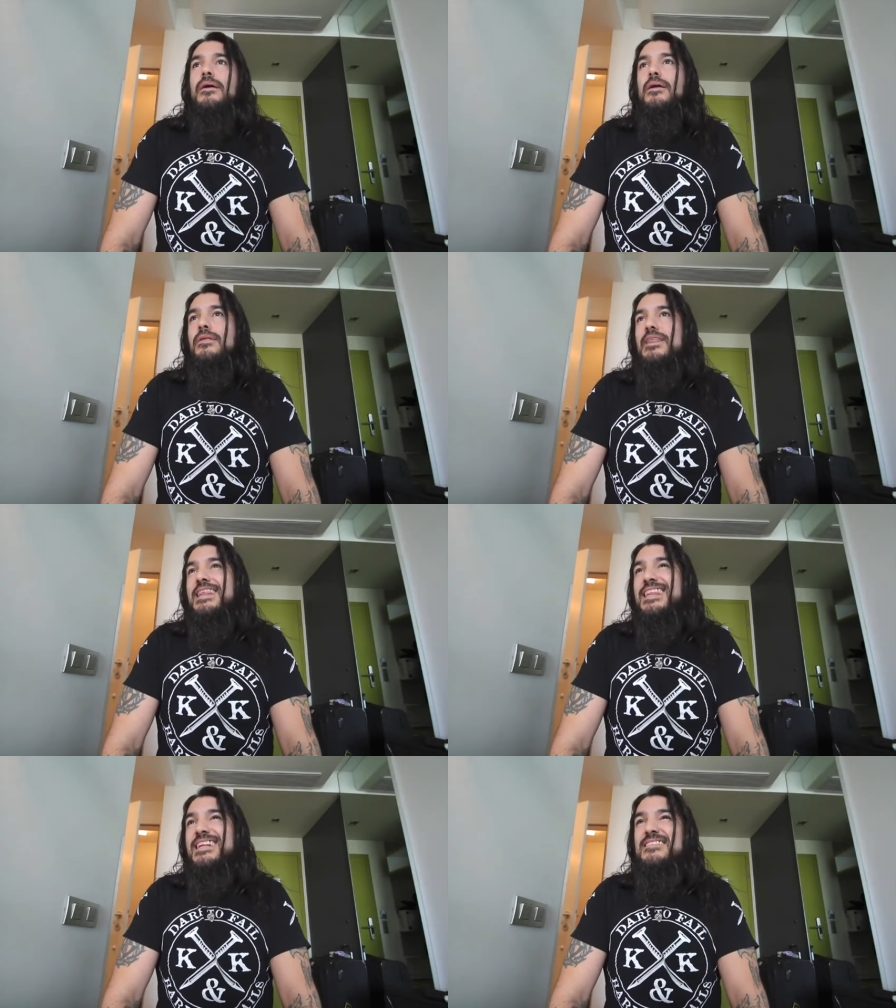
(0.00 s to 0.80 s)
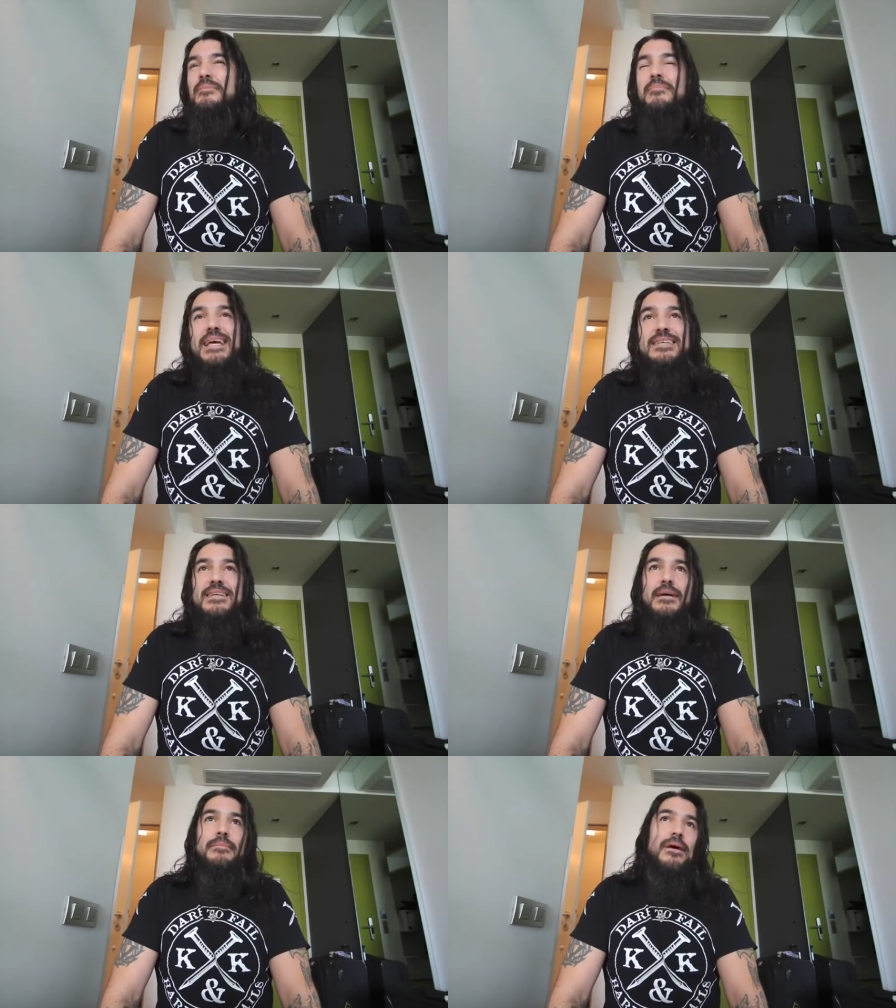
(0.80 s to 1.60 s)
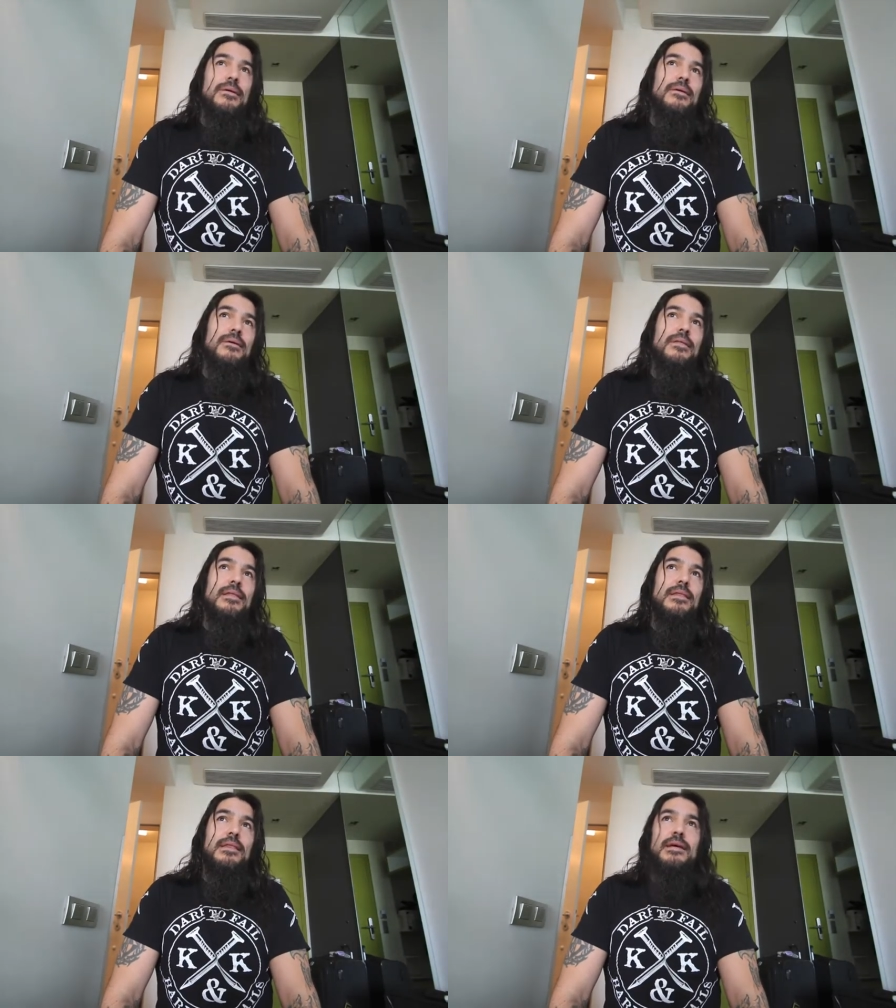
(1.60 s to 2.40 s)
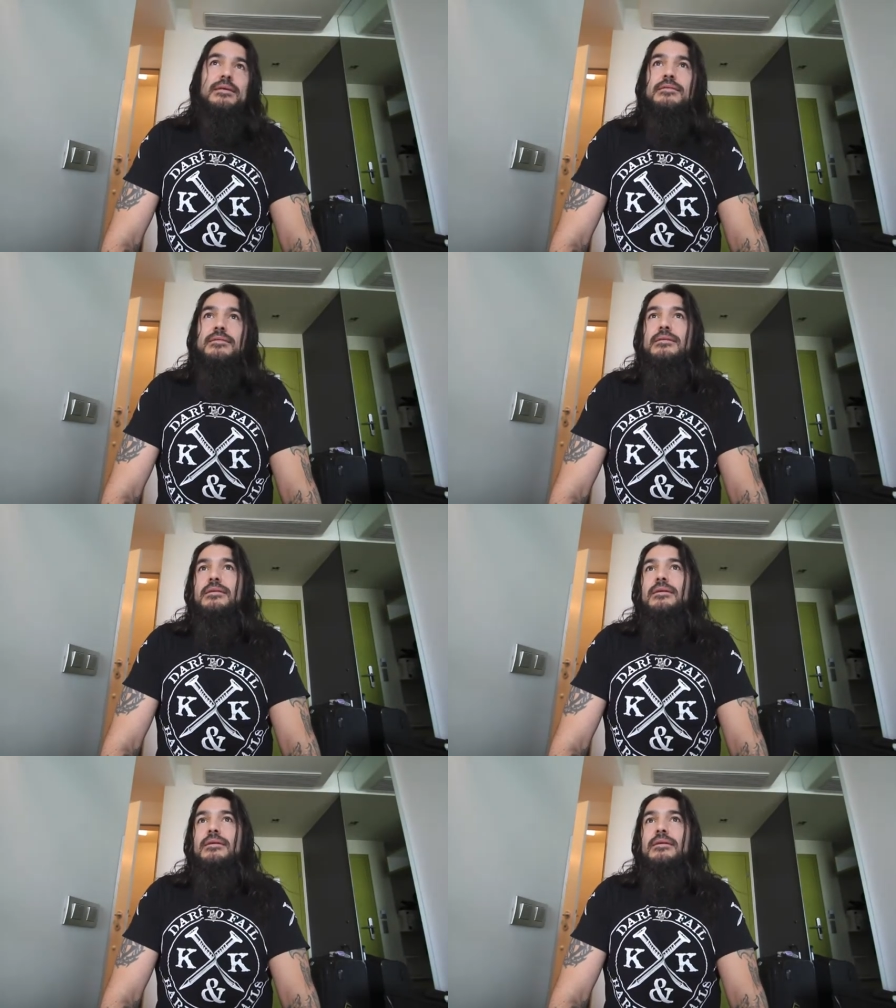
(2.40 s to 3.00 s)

You know, the thing that's amazing about this